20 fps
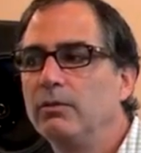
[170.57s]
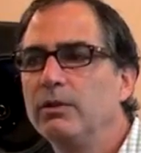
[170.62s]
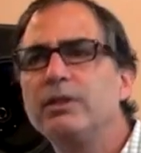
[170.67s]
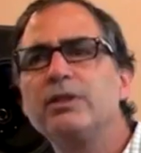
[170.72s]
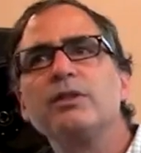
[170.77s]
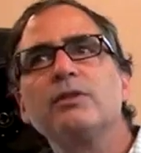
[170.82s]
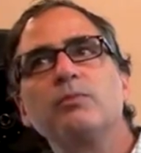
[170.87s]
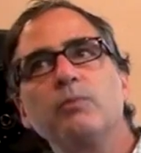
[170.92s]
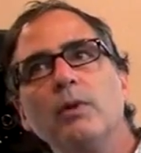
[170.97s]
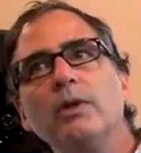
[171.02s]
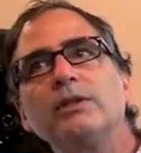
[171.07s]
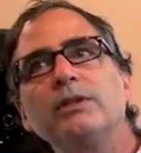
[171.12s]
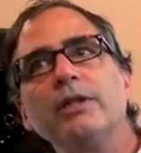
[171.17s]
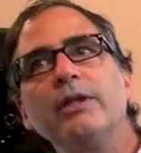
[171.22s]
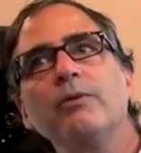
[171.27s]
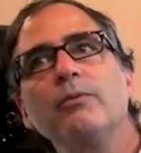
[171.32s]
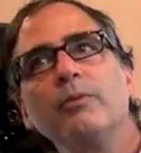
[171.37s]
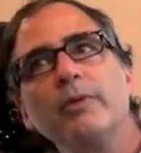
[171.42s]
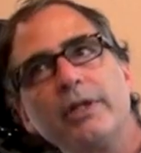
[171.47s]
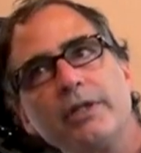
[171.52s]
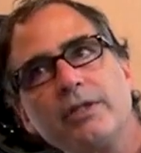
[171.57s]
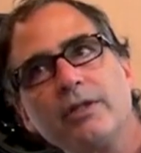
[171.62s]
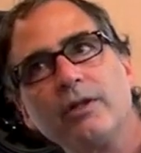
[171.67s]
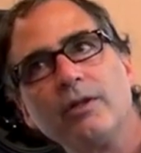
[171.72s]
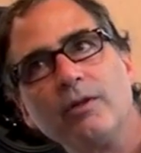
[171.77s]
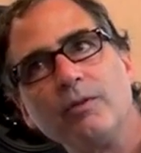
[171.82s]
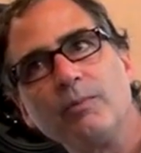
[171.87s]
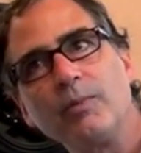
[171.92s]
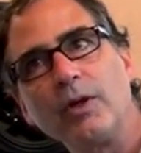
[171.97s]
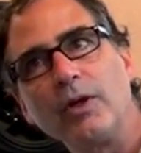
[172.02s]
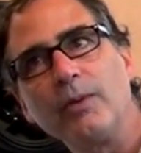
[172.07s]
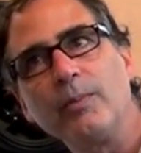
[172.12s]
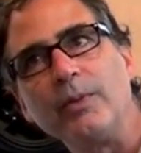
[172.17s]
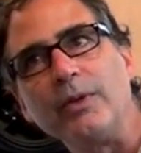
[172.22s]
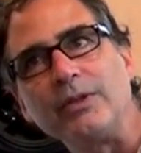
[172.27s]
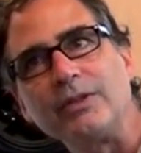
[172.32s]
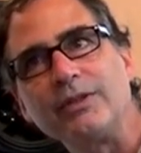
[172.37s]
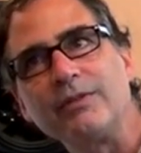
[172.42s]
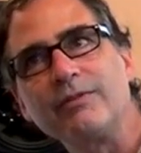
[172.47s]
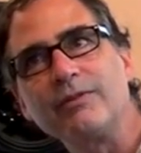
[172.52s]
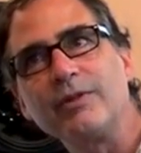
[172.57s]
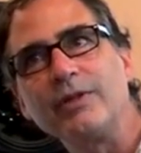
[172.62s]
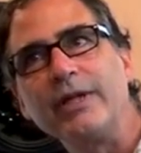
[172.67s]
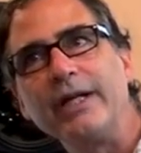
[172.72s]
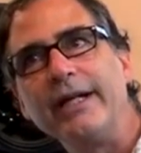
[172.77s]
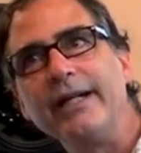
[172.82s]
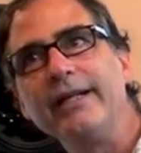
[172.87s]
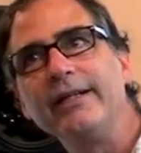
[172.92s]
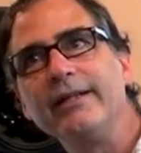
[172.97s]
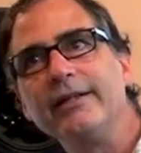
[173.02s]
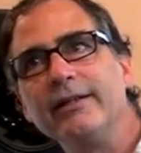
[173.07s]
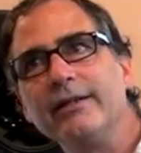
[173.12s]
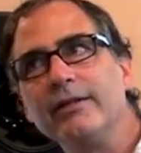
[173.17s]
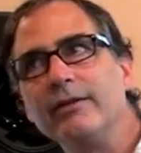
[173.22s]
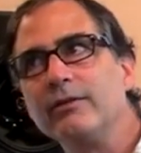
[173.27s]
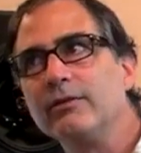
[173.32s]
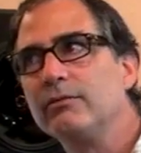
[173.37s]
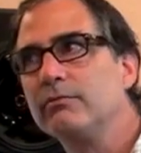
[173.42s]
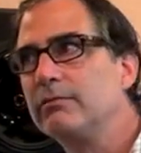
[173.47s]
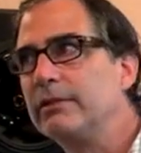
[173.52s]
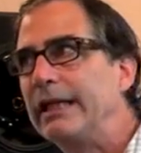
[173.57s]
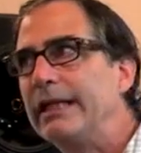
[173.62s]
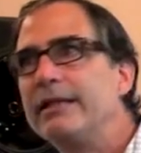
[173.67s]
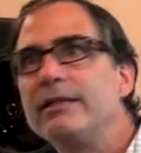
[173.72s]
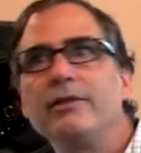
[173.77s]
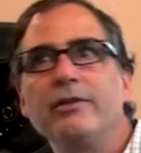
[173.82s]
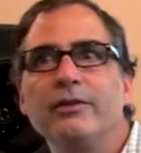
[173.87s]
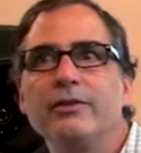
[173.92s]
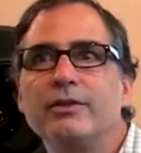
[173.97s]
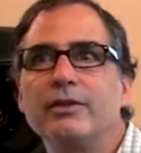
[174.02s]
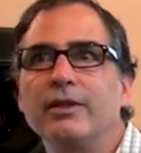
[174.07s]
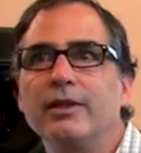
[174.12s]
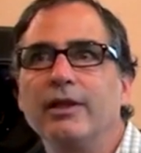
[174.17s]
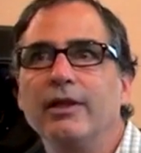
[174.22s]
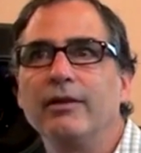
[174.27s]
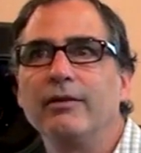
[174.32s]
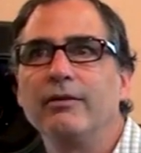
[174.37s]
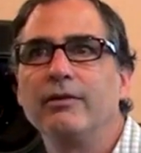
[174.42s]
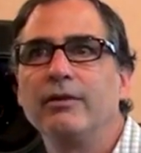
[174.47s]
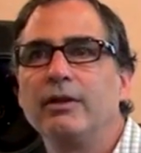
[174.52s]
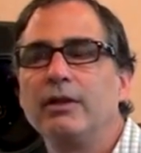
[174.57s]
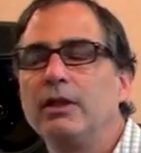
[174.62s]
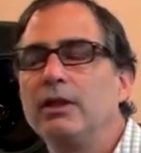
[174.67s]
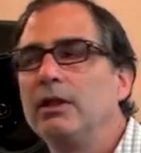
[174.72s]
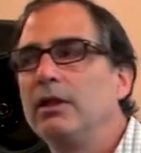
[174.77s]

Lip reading: Which was the original purpose of creating it 10 years ago.